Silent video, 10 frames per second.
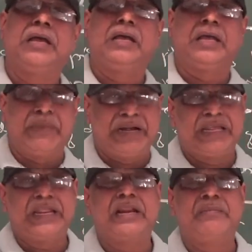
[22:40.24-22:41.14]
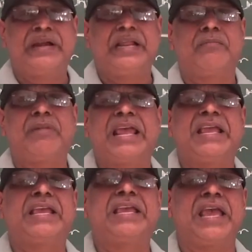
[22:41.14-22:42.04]
material medium
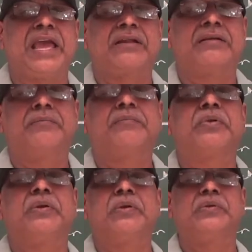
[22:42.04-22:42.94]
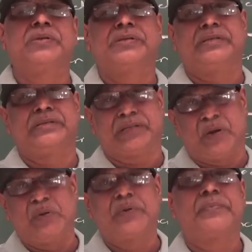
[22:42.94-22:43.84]
like air produces
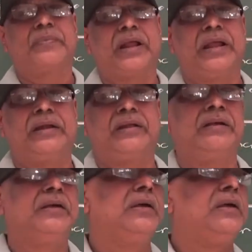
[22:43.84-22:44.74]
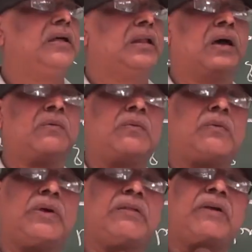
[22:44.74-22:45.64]
sound, right?
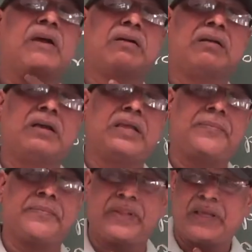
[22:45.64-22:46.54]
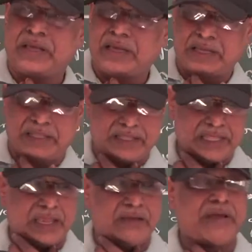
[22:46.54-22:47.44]
Now, when we are talking,
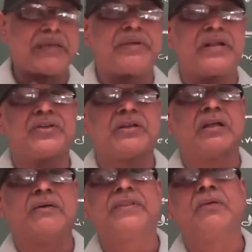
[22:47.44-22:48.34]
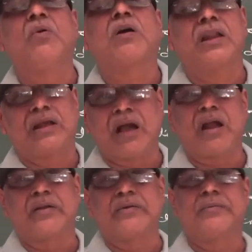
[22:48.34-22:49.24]
the vibration of the vocal
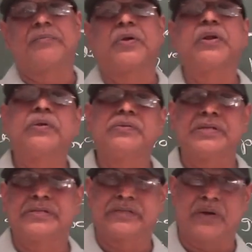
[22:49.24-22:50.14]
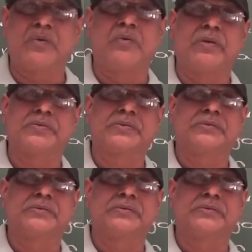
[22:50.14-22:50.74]
cord produces sound waves.